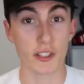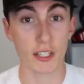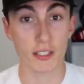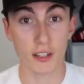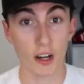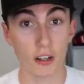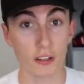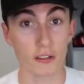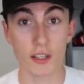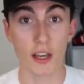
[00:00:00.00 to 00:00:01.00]

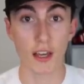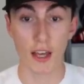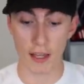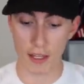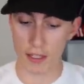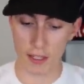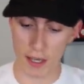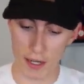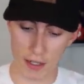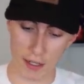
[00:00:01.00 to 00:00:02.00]
$6 and then you
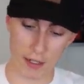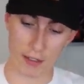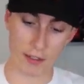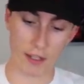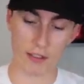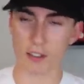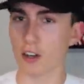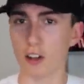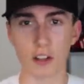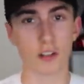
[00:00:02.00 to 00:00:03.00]
get it and it's nice and
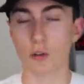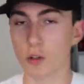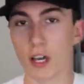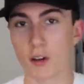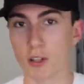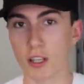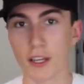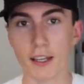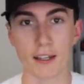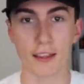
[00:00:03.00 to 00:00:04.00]
tall and oh yeah, I really
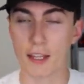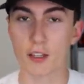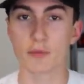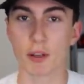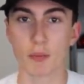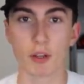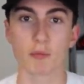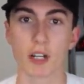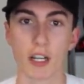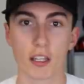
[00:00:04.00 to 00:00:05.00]
like it. Then you spend the big
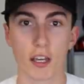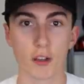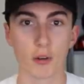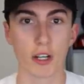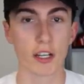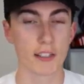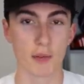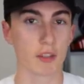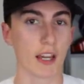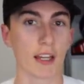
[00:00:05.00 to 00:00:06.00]
money on the other one.
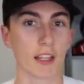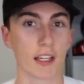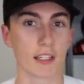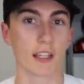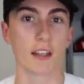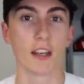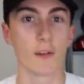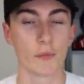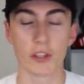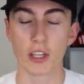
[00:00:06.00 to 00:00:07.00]
Same with the headlight tint.
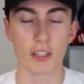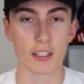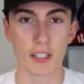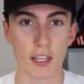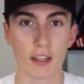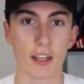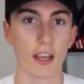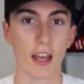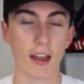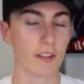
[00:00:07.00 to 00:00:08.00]
You can get the tint,
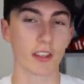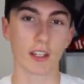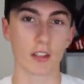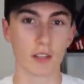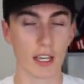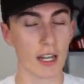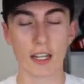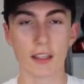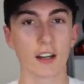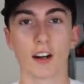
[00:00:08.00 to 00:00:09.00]
everything. You can get
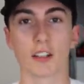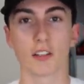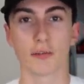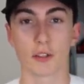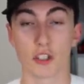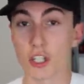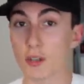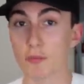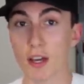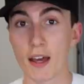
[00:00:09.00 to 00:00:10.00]
anything on there for
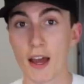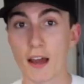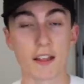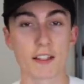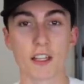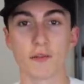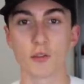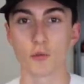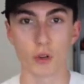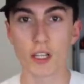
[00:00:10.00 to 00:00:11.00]
cheap and then see if
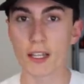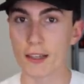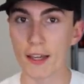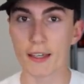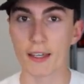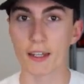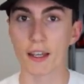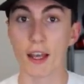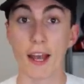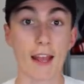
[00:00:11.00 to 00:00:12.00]
you really like it
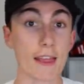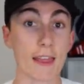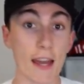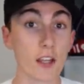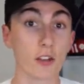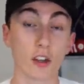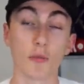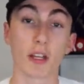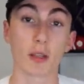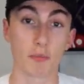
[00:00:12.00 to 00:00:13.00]
and then you can go
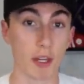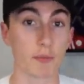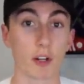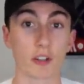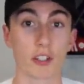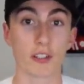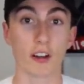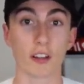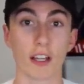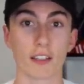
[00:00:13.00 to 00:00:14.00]
make the big purchase
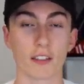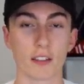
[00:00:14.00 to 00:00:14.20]
on like